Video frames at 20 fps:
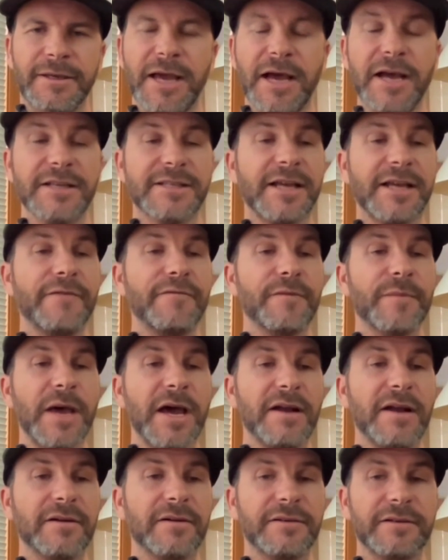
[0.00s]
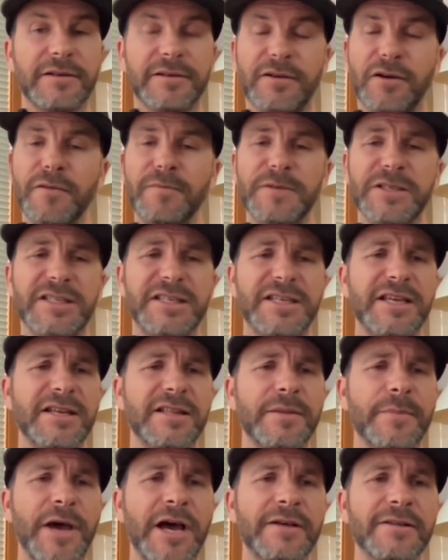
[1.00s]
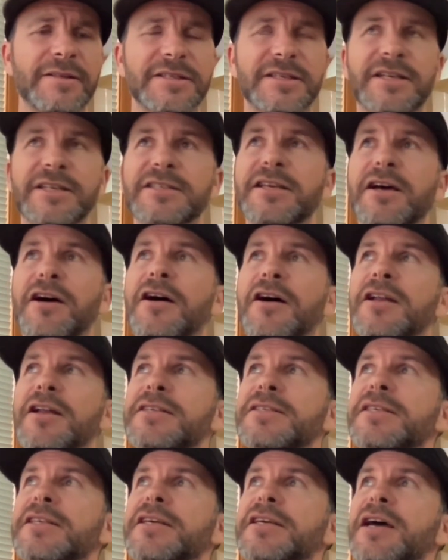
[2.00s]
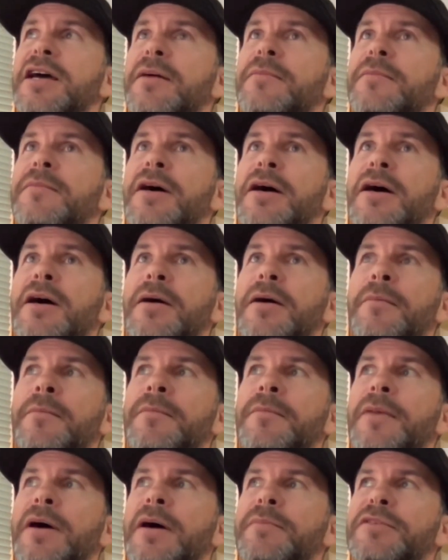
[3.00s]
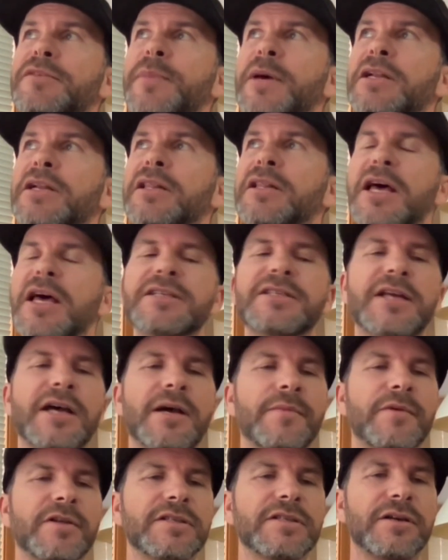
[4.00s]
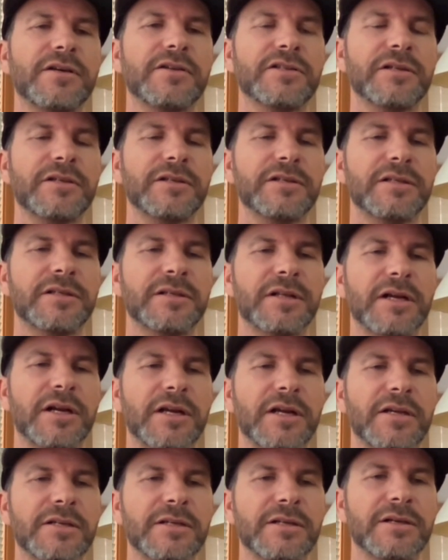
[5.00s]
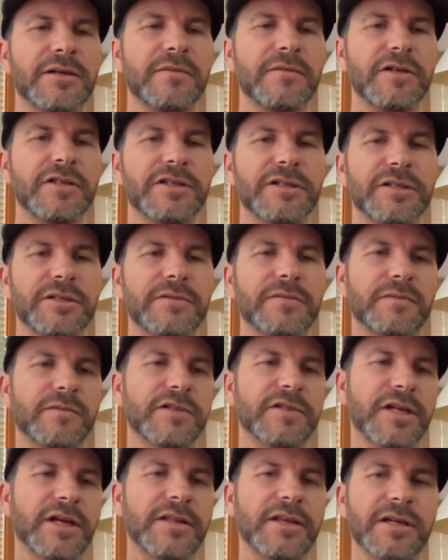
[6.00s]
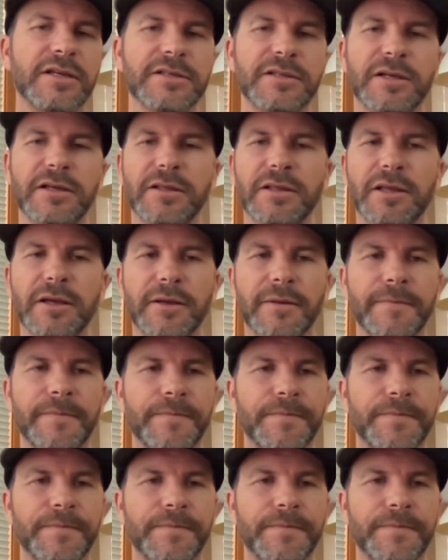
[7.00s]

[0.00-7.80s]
aside from that, hope to see you in the mountains. Because honestly, I'm spending less time on socials than I used to, which I think is a good thing.